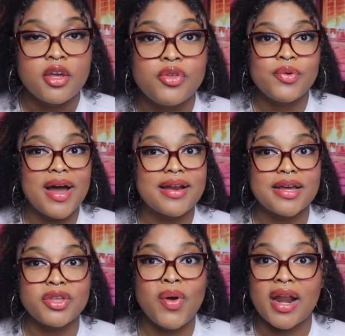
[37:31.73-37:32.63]
You
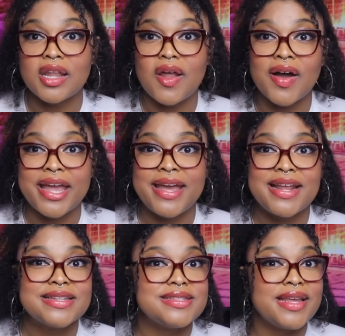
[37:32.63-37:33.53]
gotta lock in
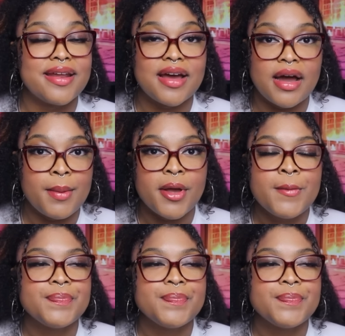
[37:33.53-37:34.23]
and stand up.